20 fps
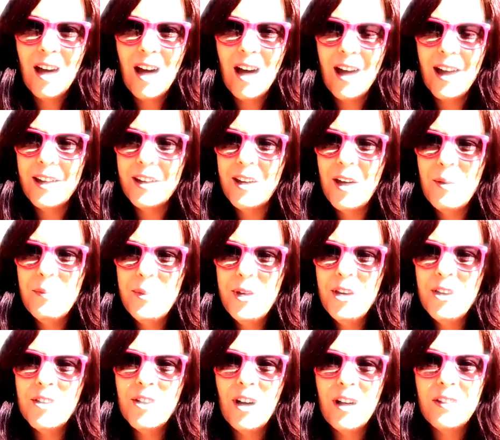I come
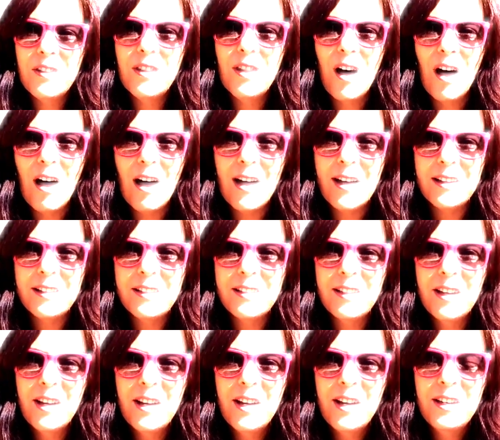here a lot
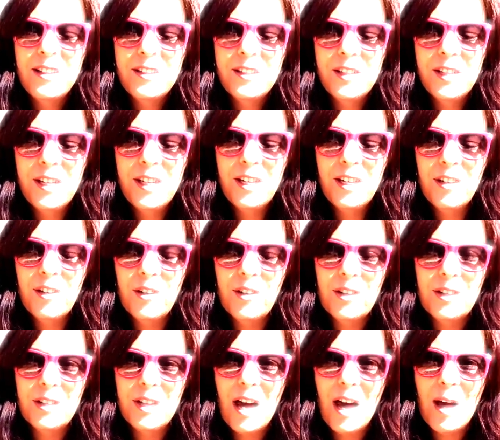to heal.